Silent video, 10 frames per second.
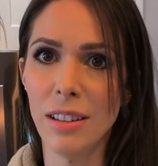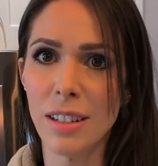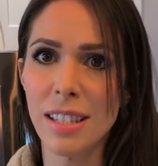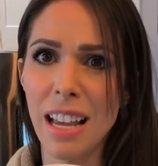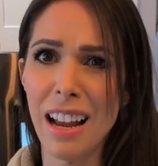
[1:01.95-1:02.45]
It
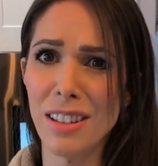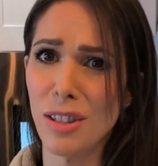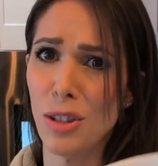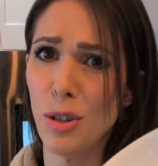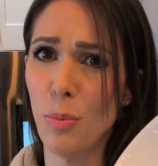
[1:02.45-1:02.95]
looks sad.
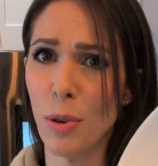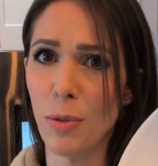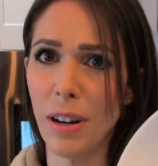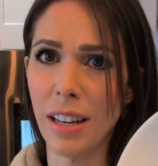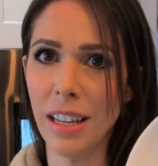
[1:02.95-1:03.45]
It's super
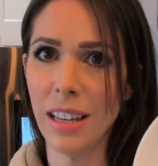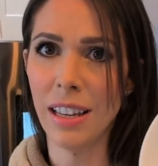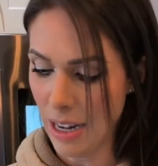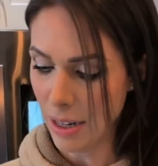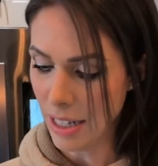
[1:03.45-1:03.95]
runny.
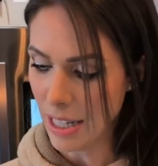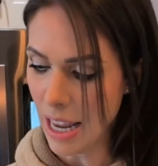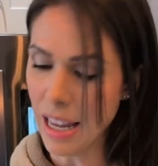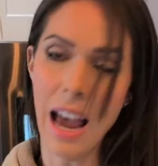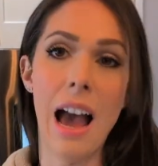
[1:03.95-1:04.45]
And I'm gonna
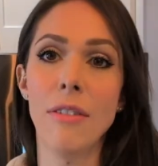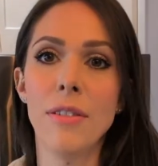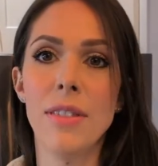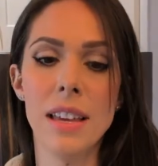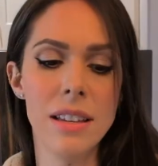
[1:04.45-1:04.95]
take half
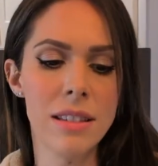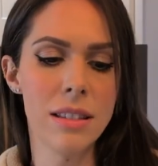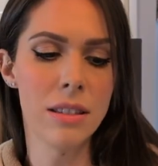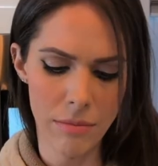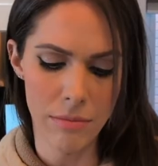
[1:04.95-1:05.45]
of
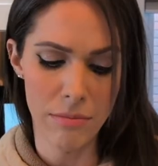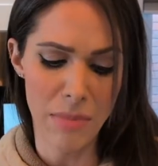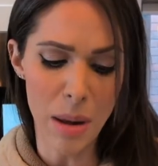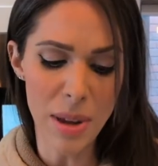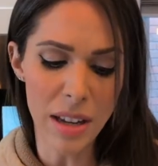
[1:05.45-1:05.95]
this,
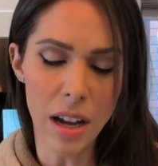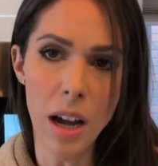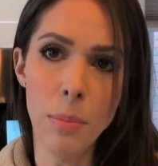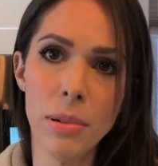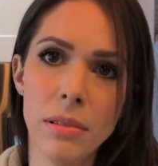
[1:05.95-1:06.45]
maybe a
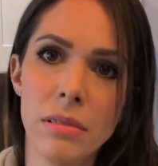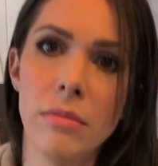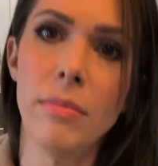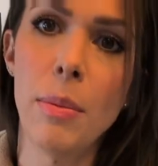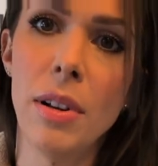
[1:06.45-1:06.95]
cup,
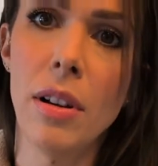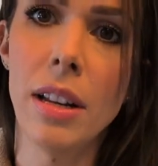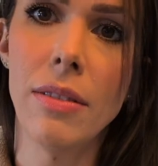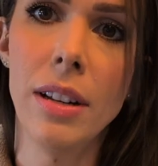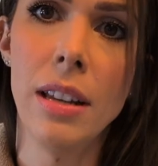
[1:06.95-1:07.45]
maybe
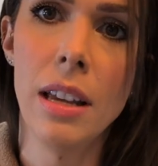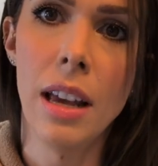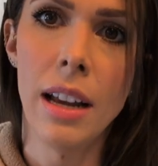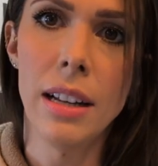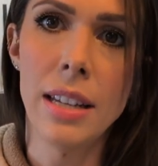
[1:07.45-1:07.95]
not even.
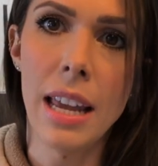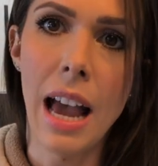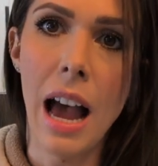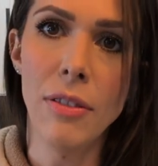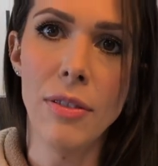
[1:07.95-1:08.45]
I'm gonna take
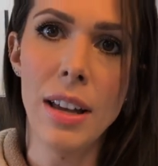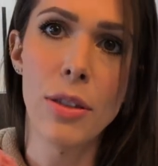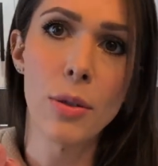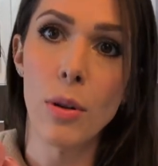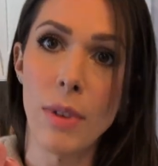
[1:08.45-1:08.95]
half of it
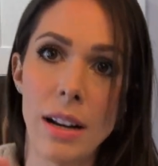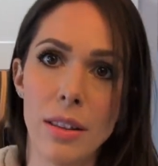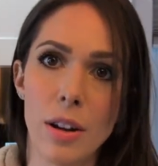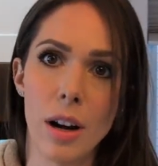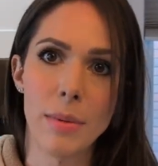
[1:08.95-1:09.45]
and throw it right
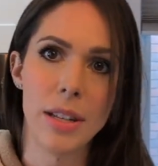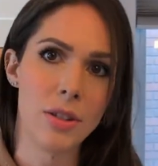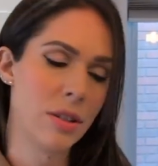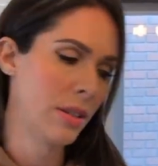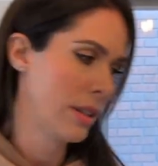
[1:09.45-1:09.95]
in the
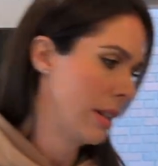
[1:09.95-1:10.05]
garbage.